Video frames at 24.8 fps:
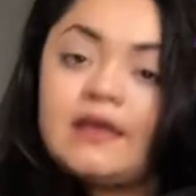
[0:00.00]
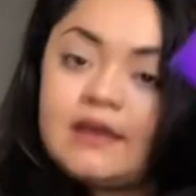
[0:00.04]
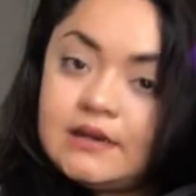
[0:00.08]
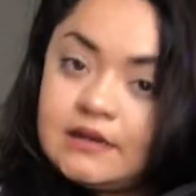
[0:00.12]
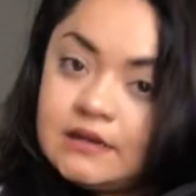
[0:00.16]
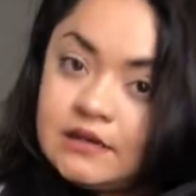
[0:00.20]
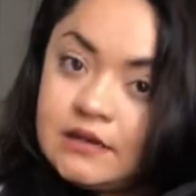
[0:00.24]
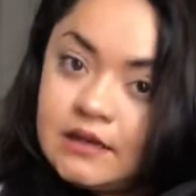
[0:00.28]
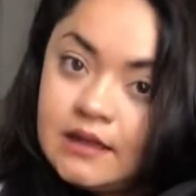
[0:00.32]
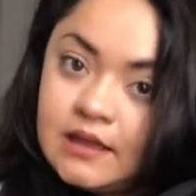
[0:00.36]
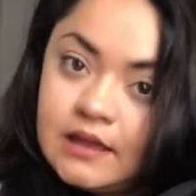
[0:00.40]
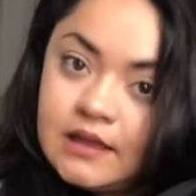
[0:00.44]

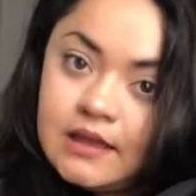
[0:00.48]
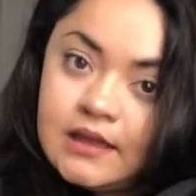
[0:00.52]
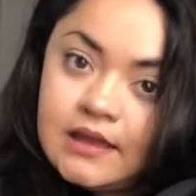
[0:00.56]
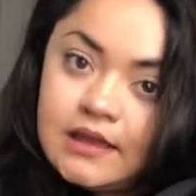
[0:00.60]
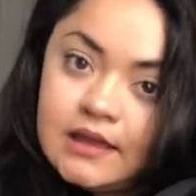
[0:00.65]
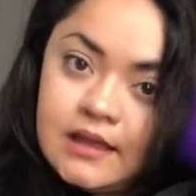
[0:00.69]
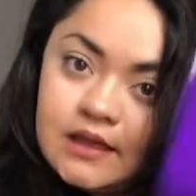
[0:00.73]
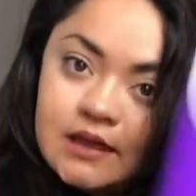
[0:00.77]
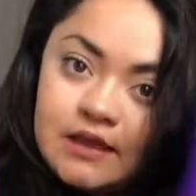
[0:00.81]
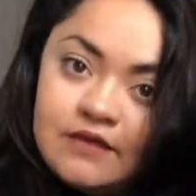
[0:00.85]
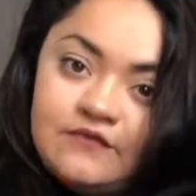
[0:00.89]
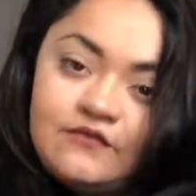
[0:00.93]
an,
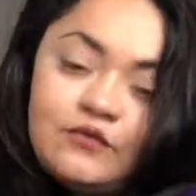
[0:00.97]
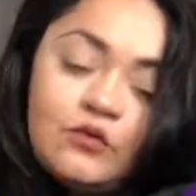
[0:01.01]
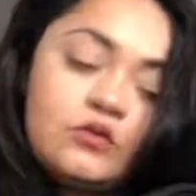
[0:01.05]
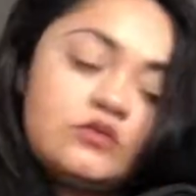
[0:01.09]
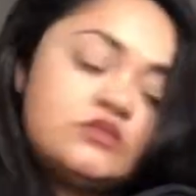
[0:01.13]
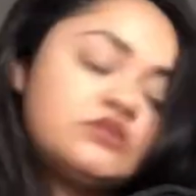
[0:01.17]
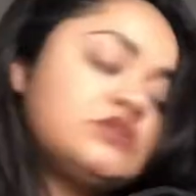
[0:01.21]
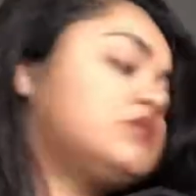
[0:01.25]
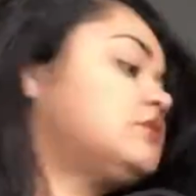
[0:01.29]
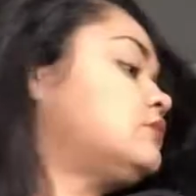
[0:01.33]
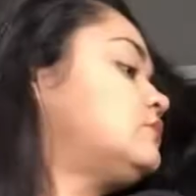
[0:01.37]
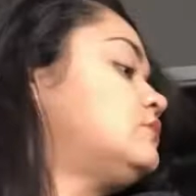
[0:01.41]
a
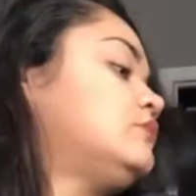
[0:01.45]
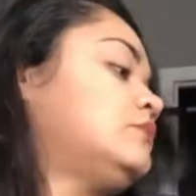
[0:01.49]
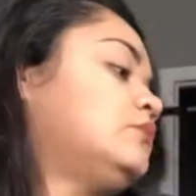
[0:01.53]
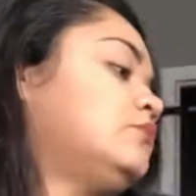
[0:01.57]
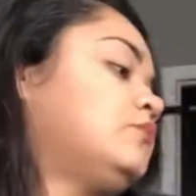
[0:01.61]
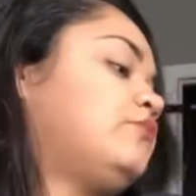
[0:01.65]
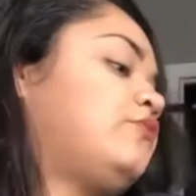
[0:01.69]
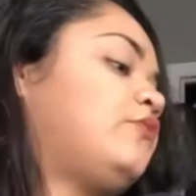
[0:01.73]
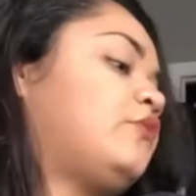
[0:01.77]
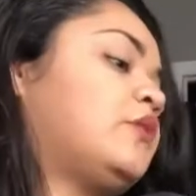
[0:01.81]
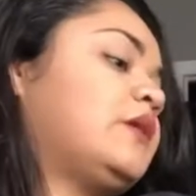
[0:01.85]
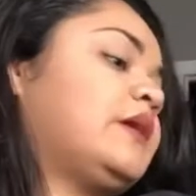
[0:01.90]
folder
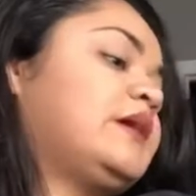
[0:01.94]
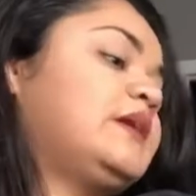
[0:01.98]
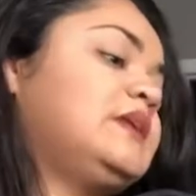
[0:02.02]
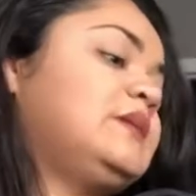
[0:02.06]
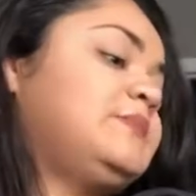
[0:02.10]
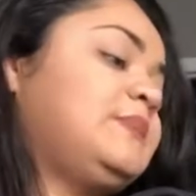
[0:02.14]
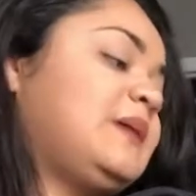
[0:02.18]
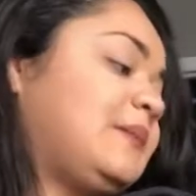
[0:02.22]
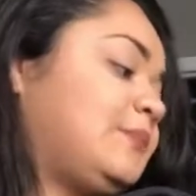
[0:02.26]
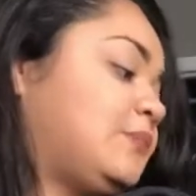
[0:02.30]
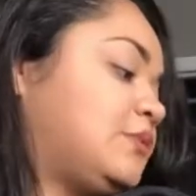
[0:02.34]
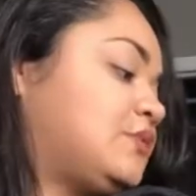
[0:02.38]
for
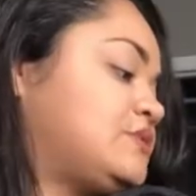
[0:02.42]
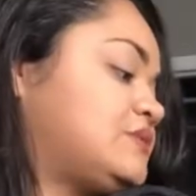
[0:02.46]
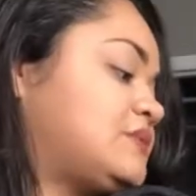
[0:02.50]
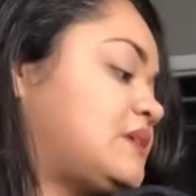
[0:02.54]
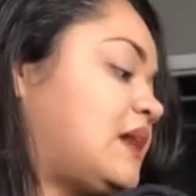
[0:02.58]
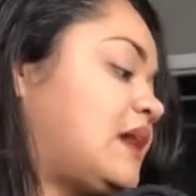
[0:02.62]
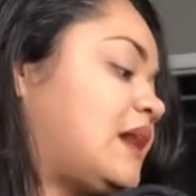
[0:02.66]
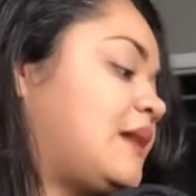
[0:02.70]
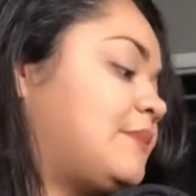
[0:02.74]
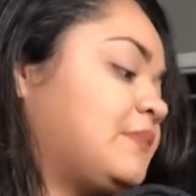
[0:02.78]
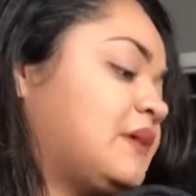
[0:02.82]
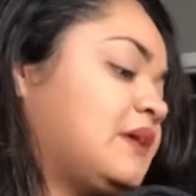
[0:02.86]
any papers
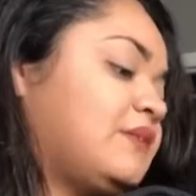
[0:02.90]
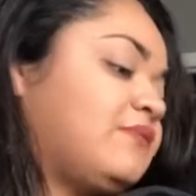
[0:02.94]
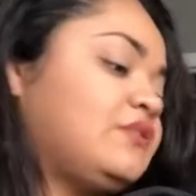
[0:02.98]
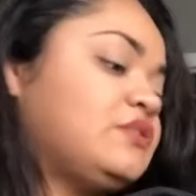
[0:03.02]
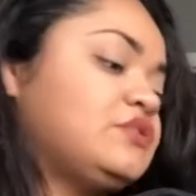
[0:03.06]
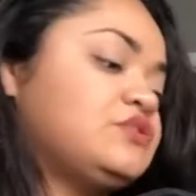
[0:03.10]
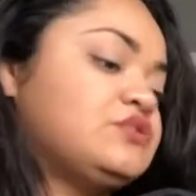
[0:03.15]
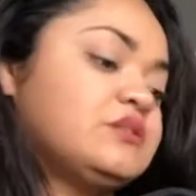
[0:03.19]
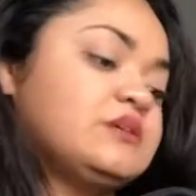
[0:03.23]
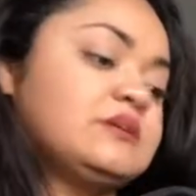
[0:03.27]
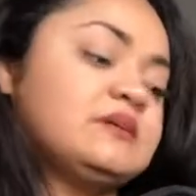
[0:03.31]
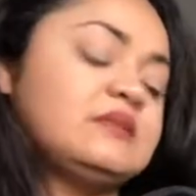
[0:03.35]
that I'm
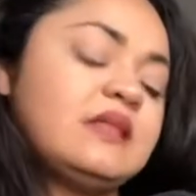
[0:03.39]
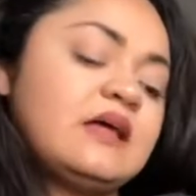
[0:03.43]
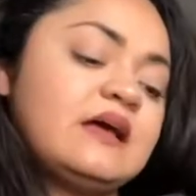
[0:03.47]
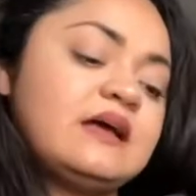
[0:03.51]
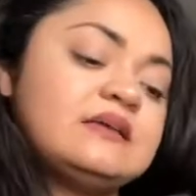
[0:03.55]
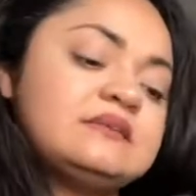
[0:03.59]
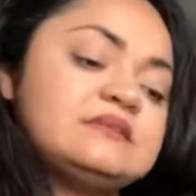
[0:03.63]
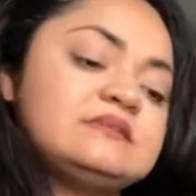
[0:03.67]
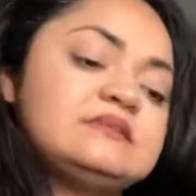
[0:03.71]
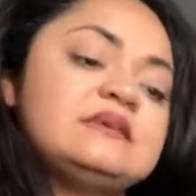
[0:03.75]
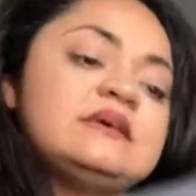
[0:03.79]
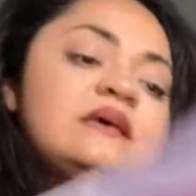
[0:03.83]
given during
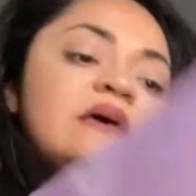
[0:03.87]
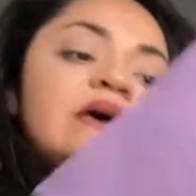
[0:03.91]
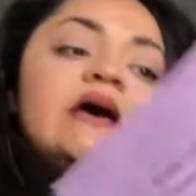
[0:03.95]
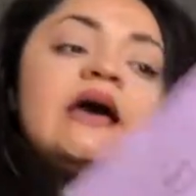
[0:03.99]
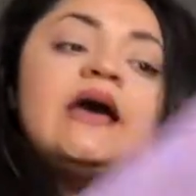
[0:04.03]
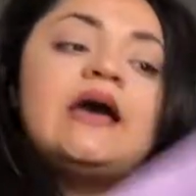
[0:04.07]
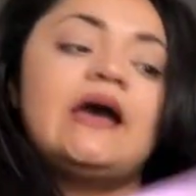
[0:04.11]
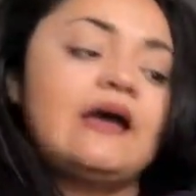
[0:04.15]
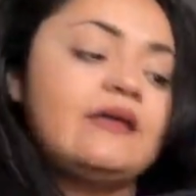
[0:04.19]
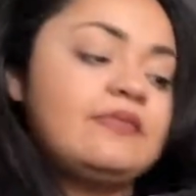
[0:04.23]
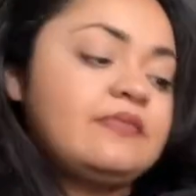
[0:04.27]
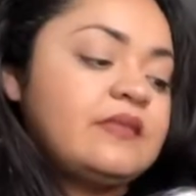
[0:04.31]
class.
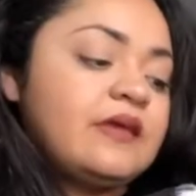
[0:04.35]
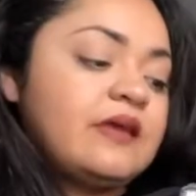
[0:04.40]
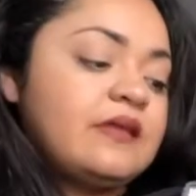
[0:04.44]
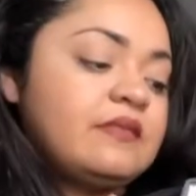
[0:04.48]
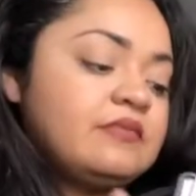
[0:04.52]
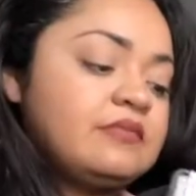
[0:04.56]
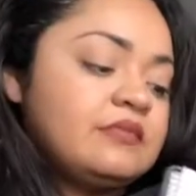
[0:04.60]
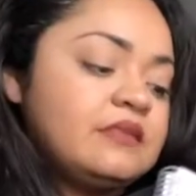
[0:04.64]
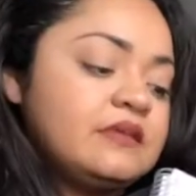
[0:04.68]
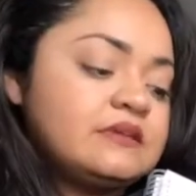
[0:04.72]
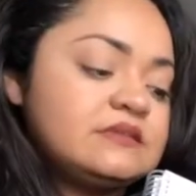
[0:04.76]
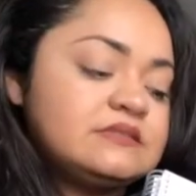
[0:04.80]
And
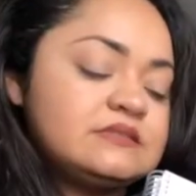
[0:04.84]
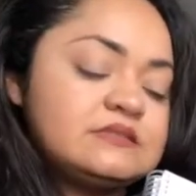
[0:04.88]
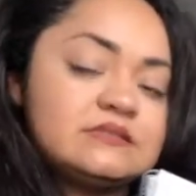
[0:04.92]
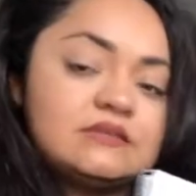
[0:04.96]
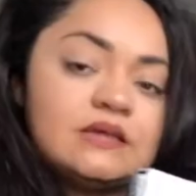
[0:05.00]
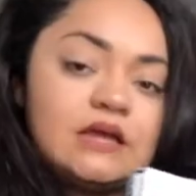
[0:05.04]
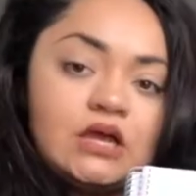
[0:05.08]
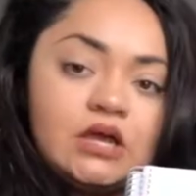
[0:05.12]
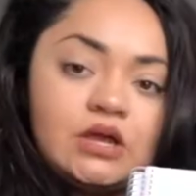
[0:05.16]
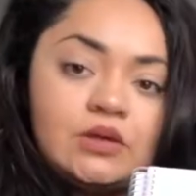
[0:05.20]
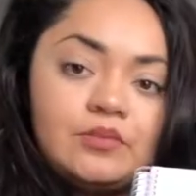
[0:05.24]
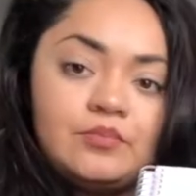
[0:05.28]
then this
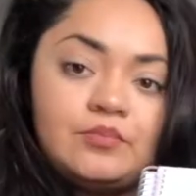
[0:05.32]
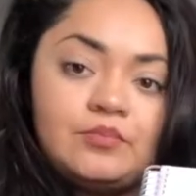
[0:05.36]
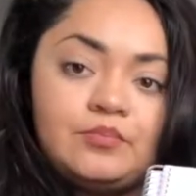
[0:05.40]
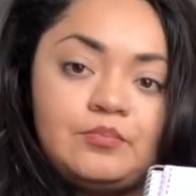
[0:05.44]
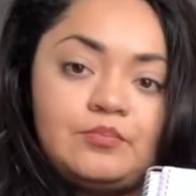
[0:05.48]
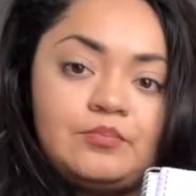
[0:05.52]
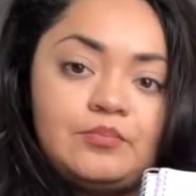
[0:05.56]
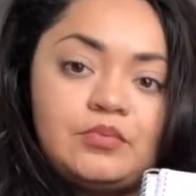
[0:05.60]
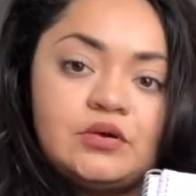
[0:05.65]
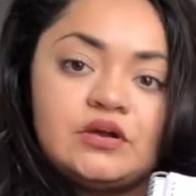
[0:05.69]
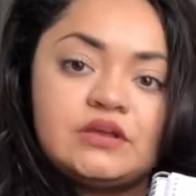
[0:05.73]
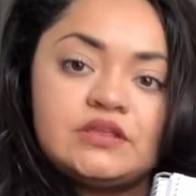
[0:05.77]
um,
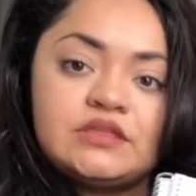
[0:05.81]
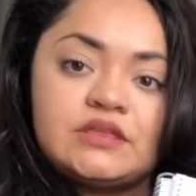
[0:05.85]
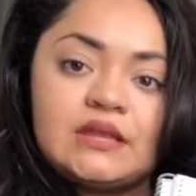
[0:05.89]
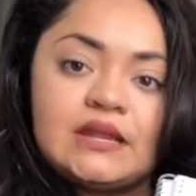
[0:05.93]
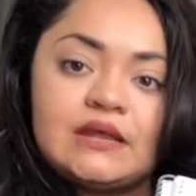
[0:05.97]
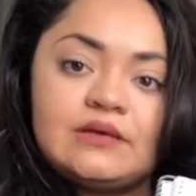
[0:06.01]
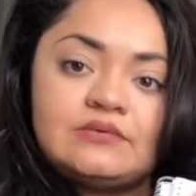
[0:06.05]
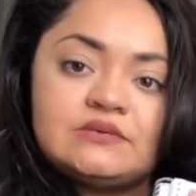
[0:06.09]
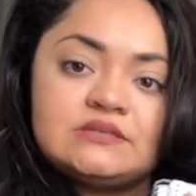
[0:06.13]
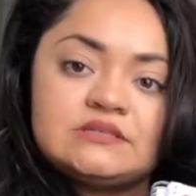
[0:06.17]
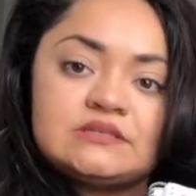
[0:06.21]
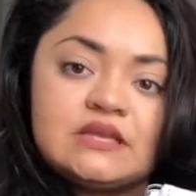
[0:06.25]
book that
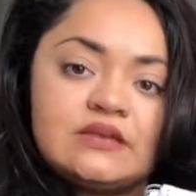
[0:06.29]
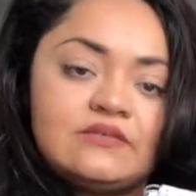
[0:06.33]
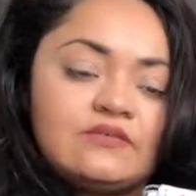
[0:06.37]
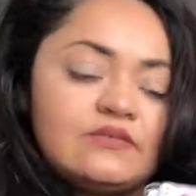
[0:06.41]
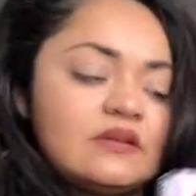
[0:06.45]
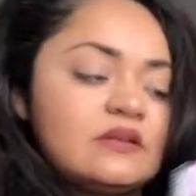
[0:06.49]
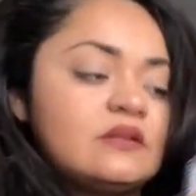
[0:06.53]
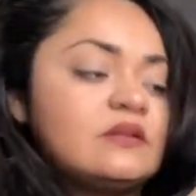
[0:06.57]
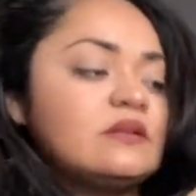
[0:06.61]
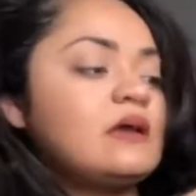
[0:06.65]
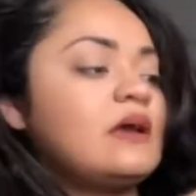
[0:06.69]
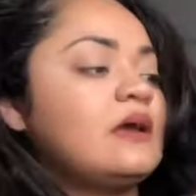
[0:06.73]
I was
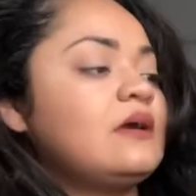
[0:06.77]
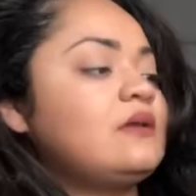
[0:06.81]
given,